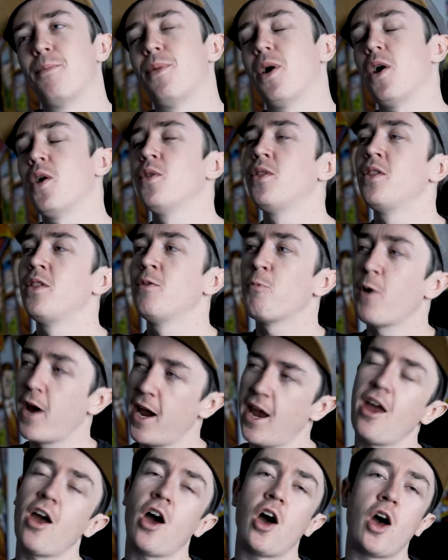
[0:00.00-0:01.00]
But on the
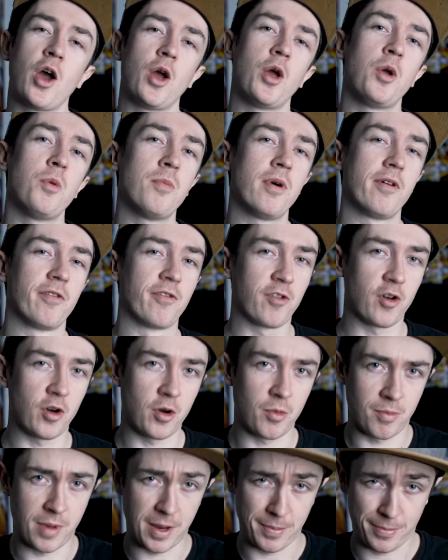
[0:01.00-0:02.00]
way home
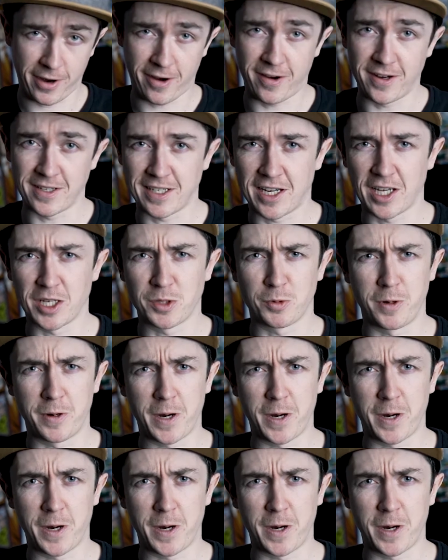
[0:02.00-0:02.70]
from my parents' house,